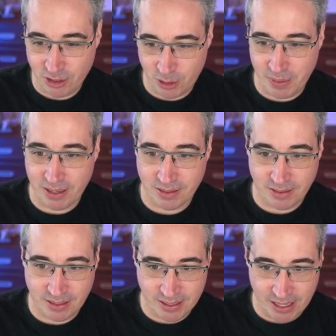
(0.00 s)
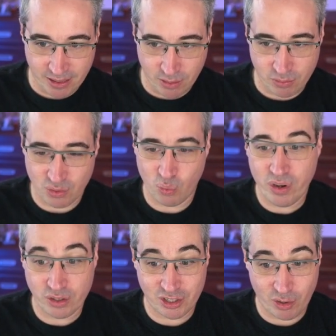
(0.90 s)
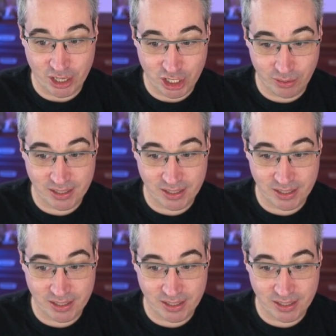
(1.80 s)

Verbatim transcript: just because, as I said, the real structure